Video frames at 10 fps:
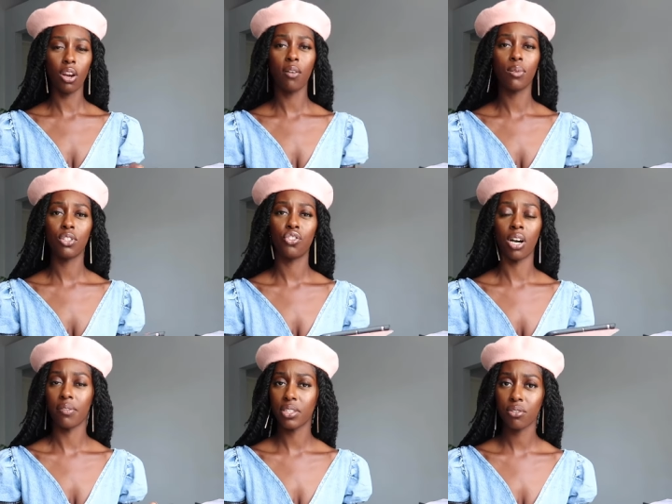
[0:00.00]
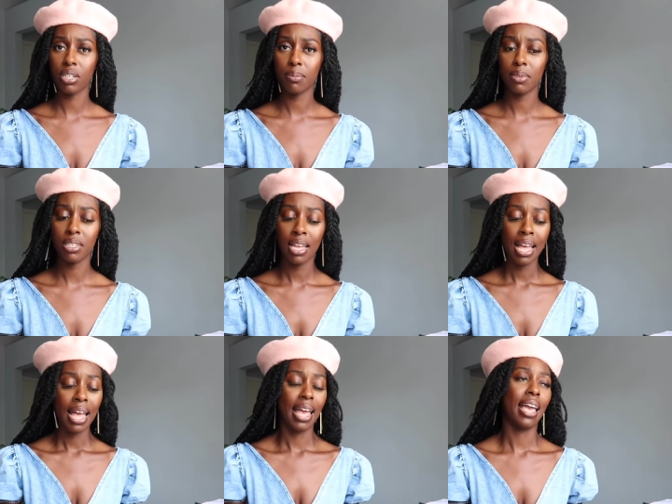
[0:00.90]
off with JavaScript,
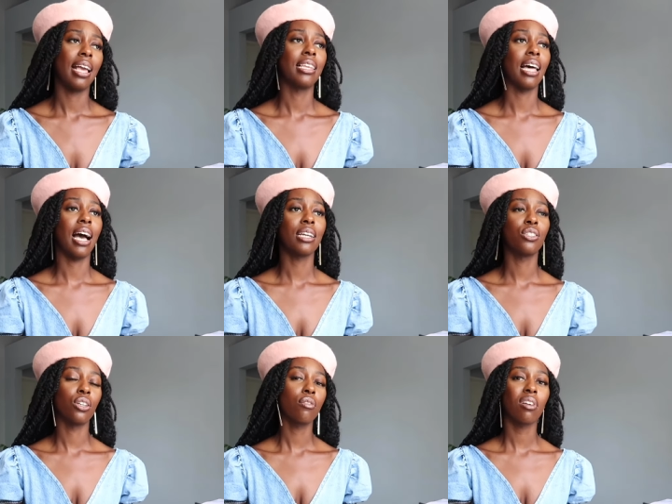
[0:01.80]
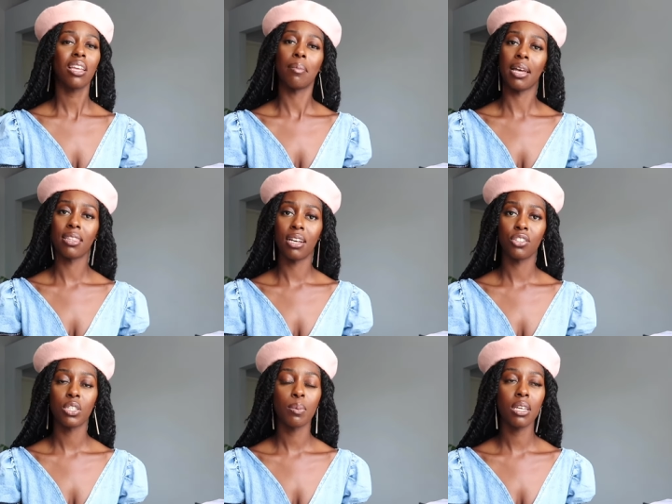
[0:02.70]
and I don't recommend that
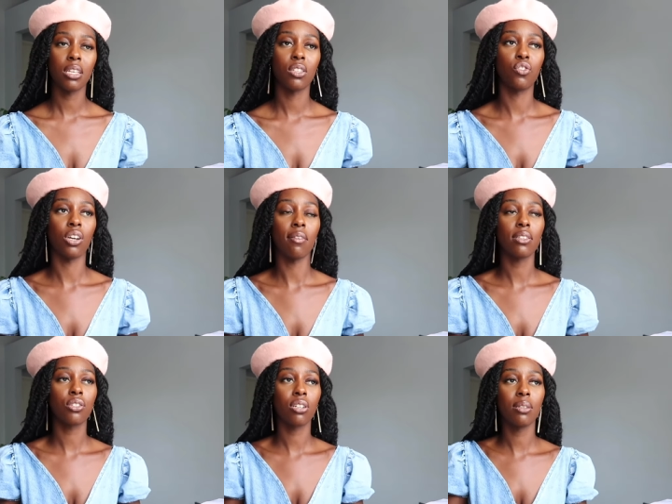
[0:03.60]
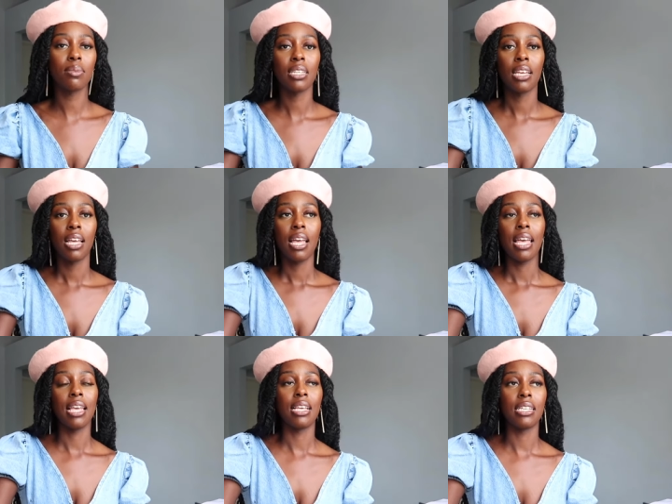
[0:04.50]
just because JavaScript
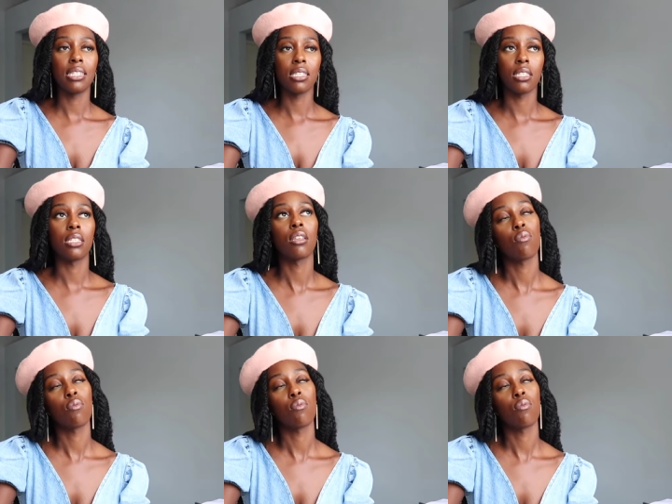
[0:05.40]
is,